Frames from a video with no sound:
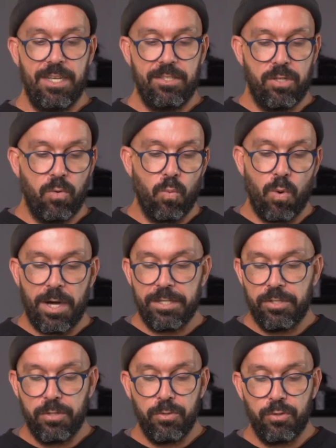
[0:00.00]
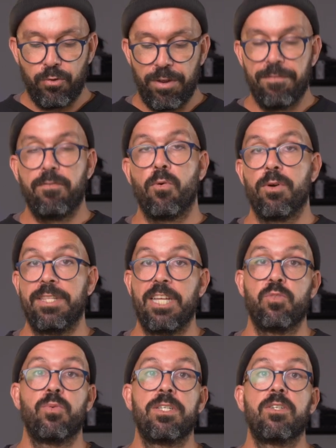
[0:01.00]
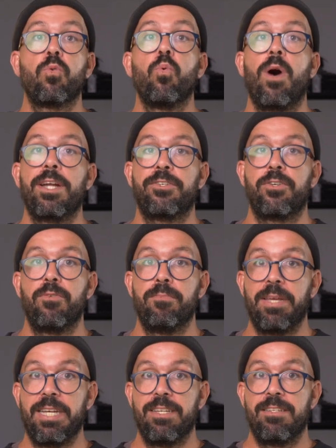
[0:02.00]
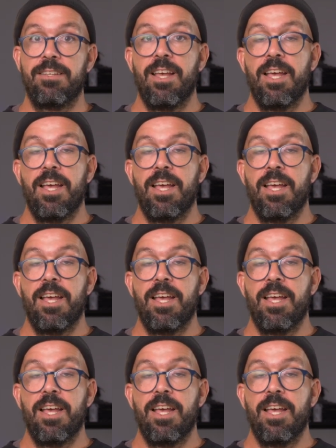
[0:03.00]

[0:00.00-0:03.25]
So 1, 2, 3, 4, that's what Quattro means.